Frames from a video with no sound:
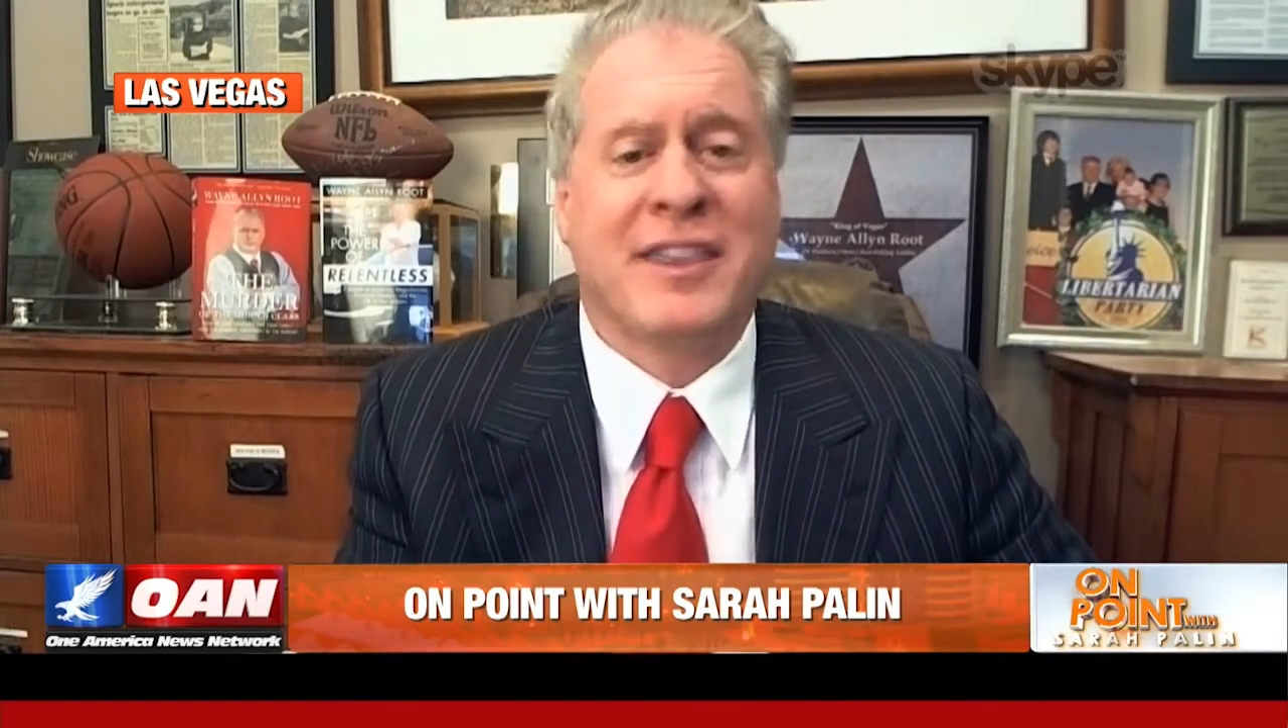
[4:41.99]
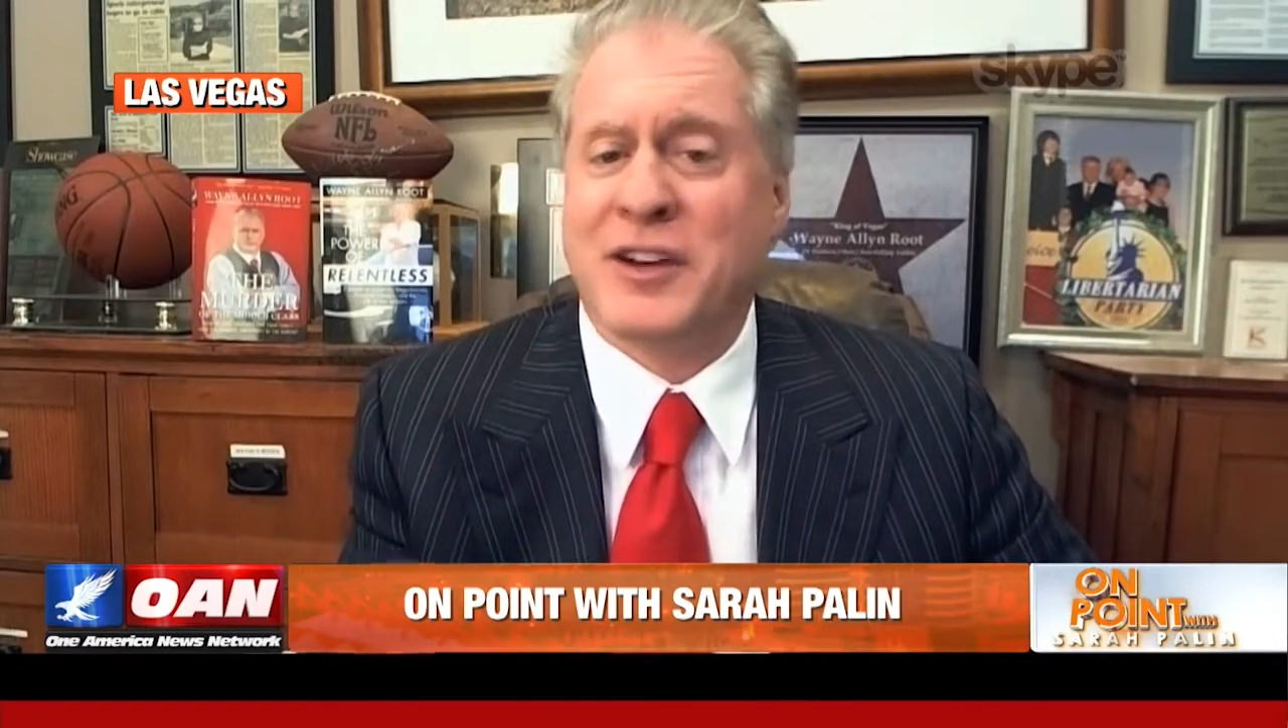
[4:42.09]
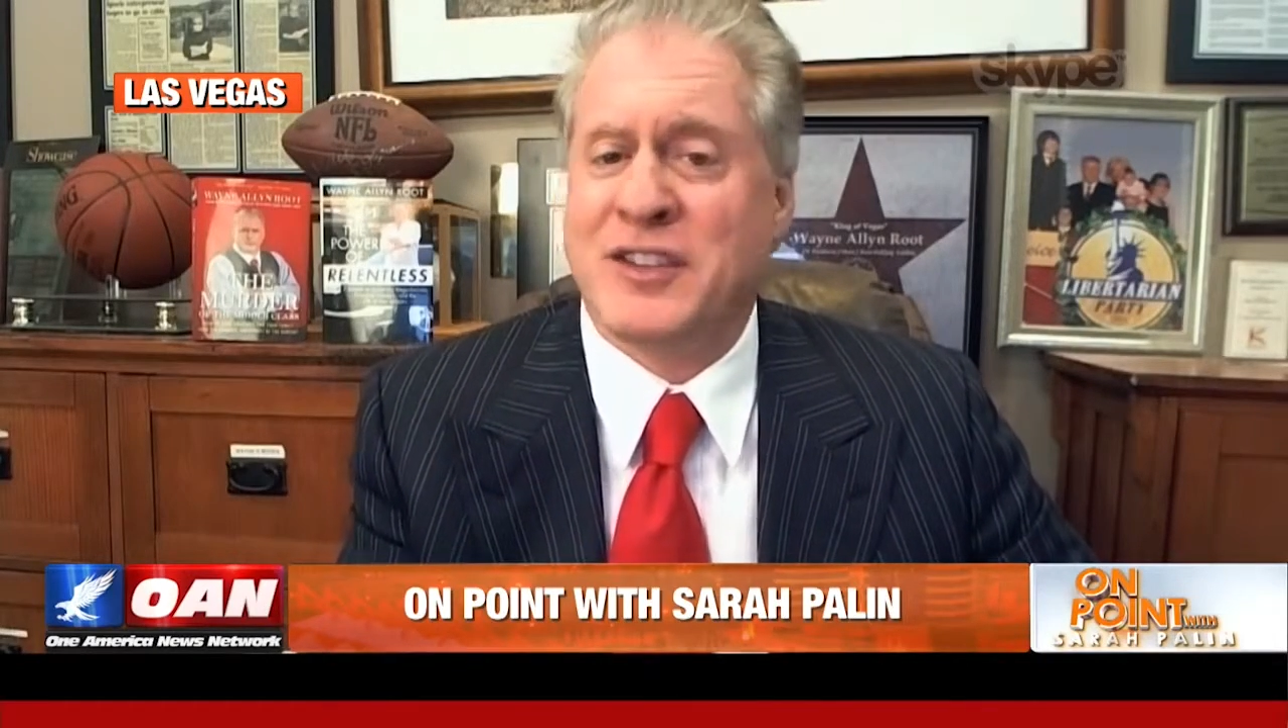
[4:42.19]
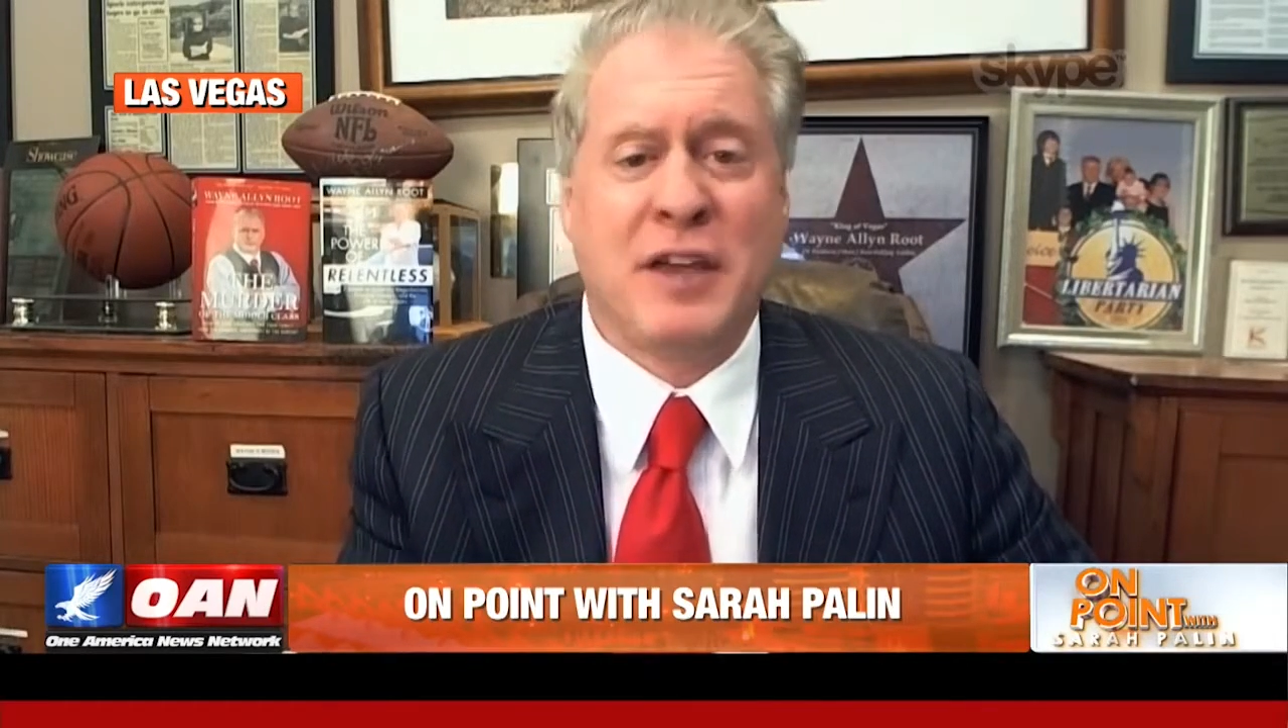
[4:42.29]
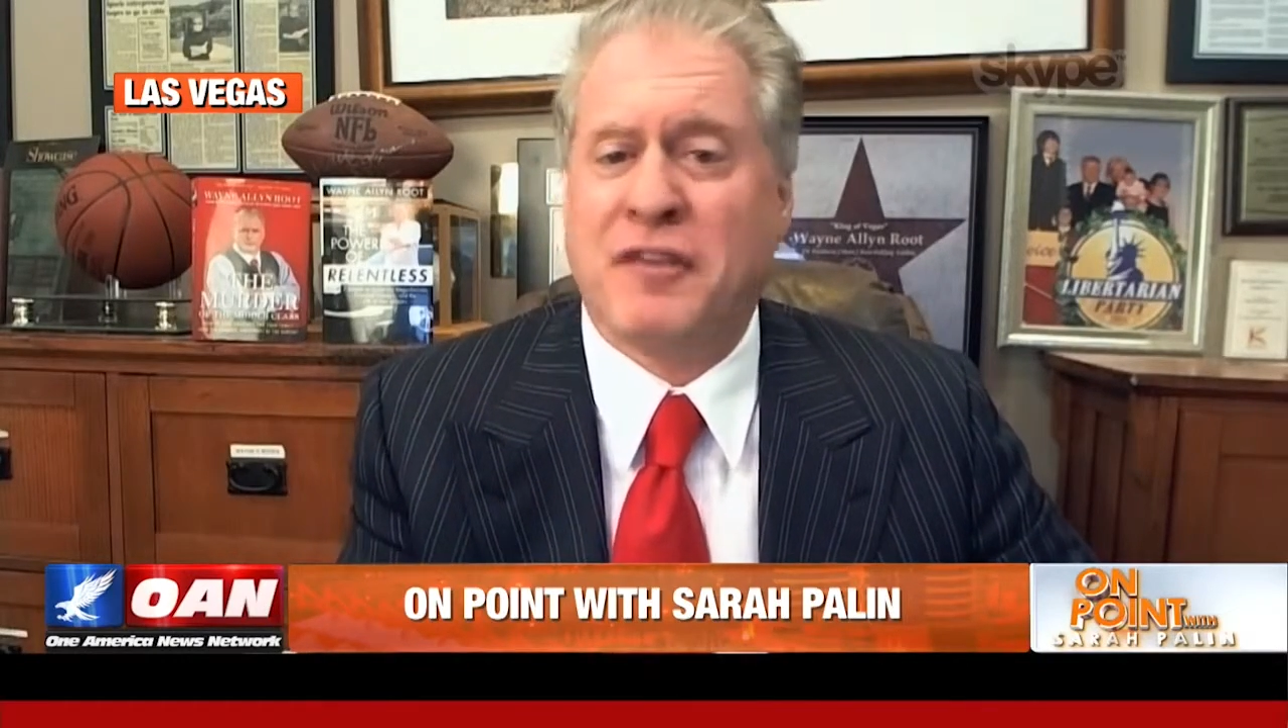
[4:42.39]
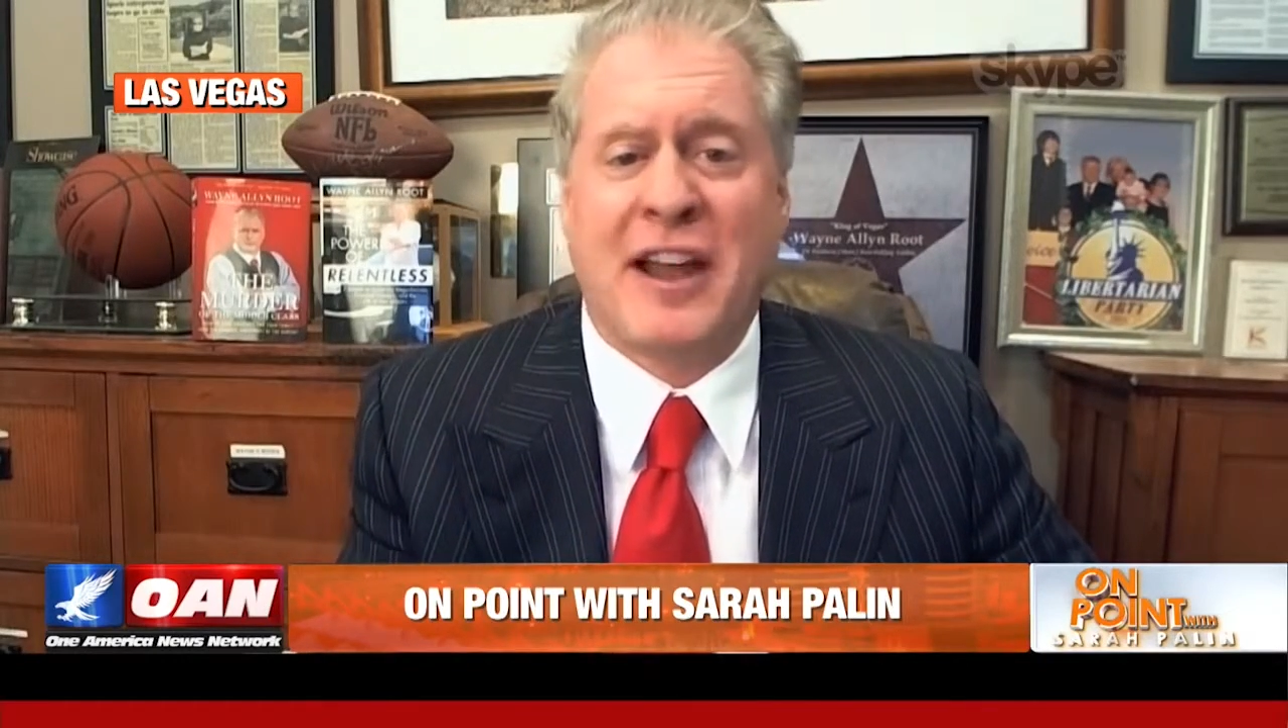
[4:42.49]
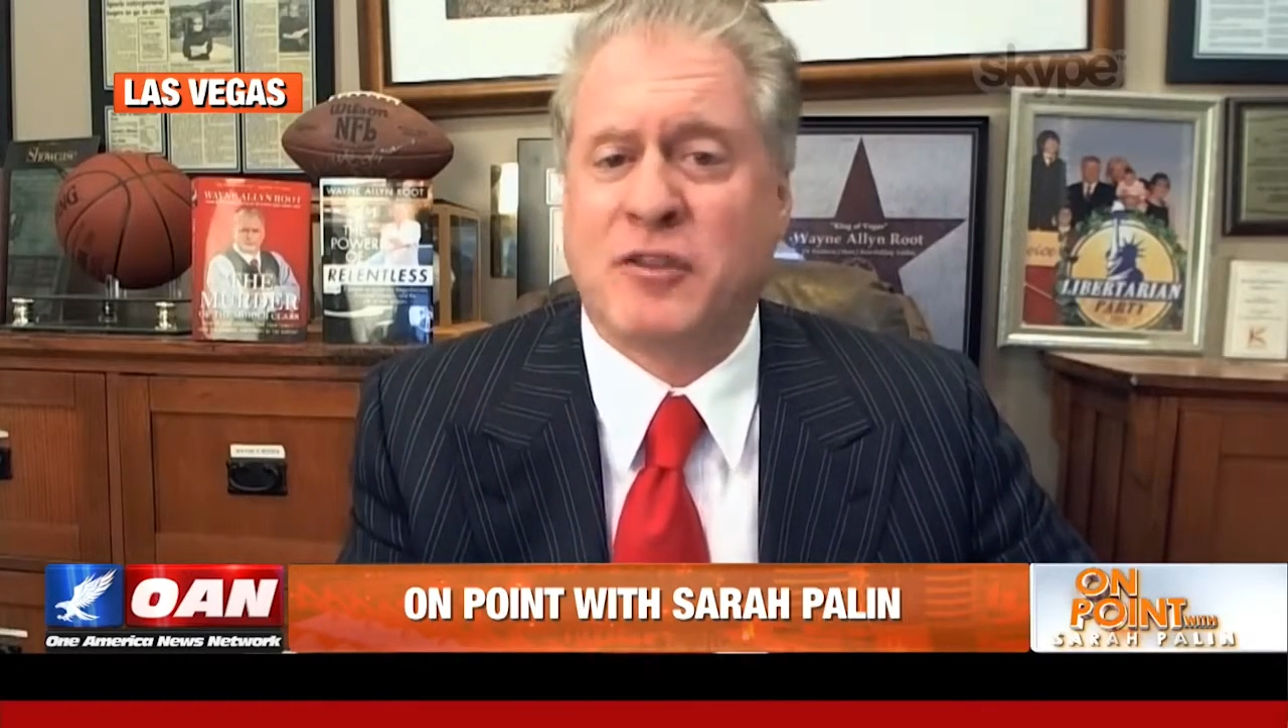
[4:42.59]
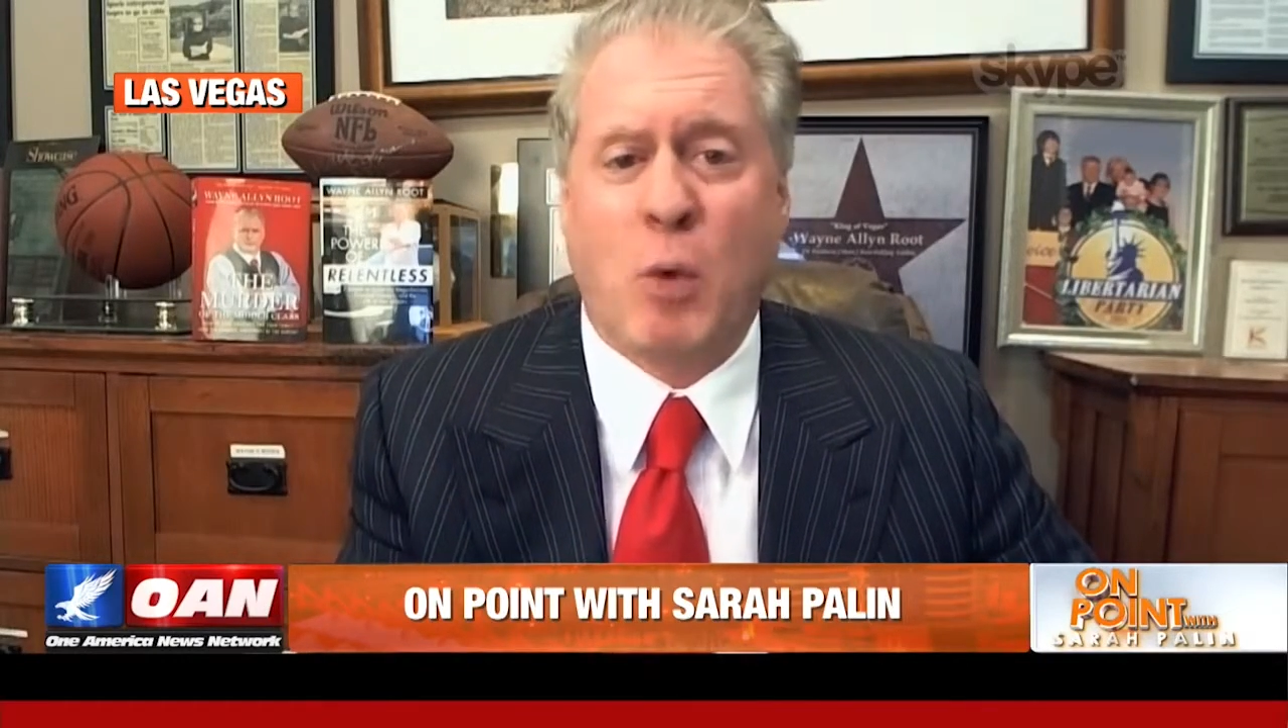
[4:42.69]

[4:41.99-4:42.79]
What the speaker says: Their defense